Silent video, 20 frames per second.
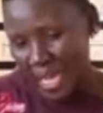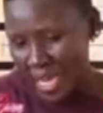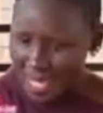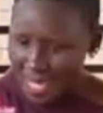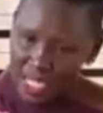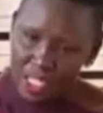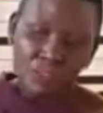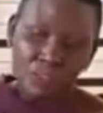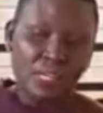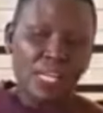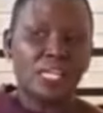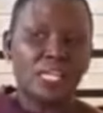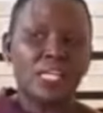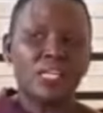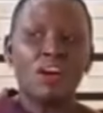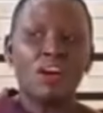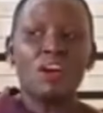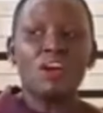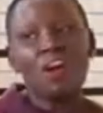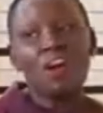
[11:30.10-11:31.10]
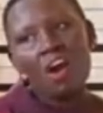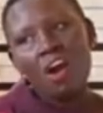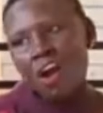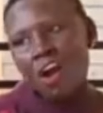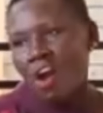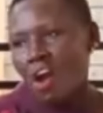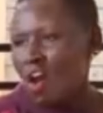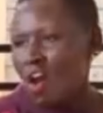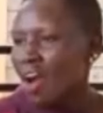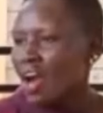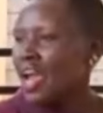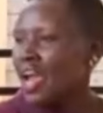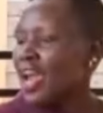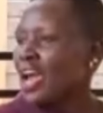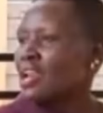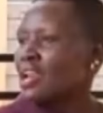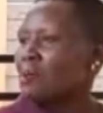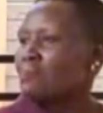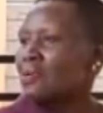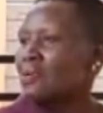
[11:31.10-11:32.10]
Enda shule kidogo,
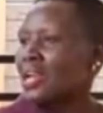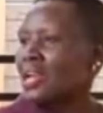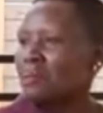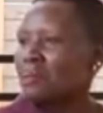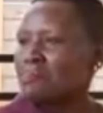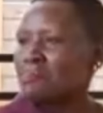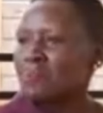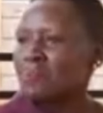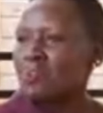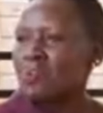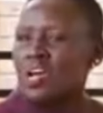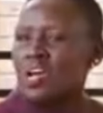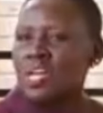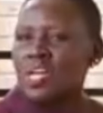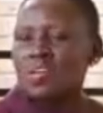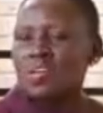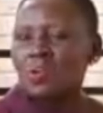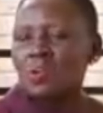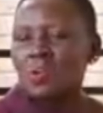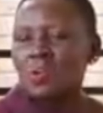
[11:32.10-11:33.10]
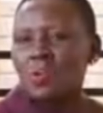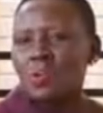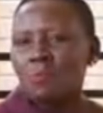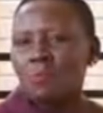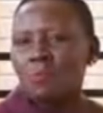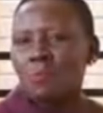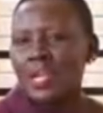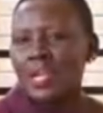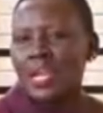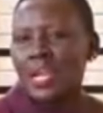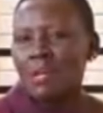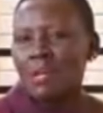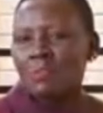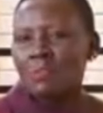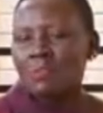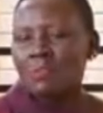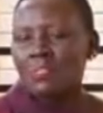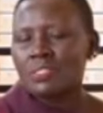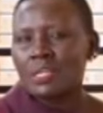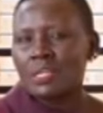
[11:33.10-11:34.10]
ongea na mwalimu. Mm-hmm. You know, when I
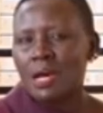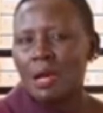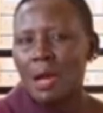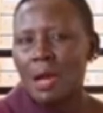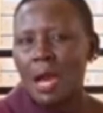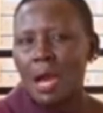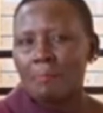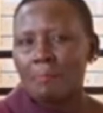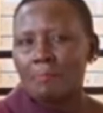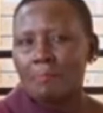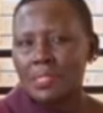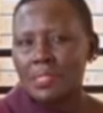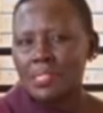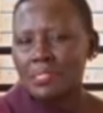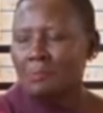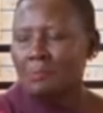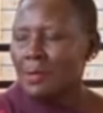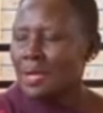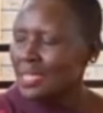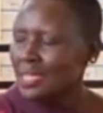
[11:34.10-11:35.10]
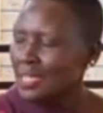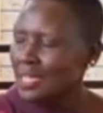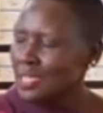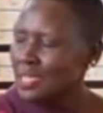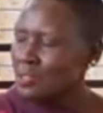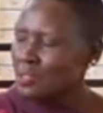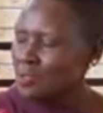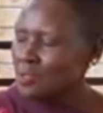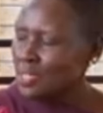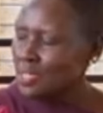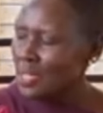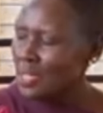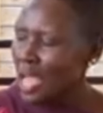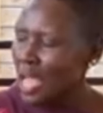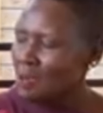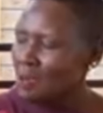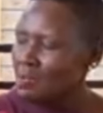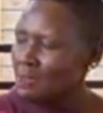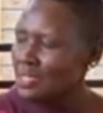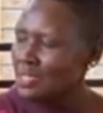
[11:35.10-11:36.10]
was a principal at Natrudy,
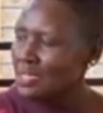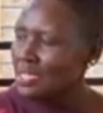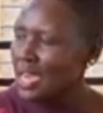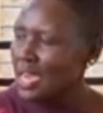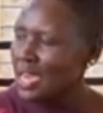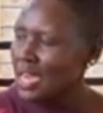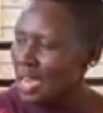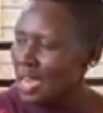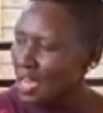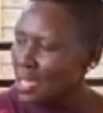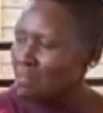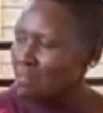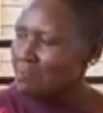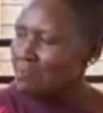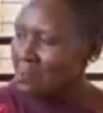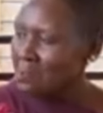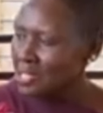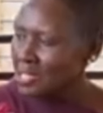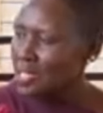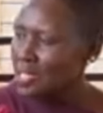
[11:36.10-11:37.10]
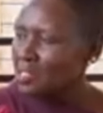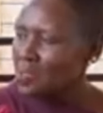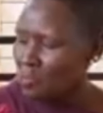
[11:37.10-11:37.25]
I was in a girls' boarding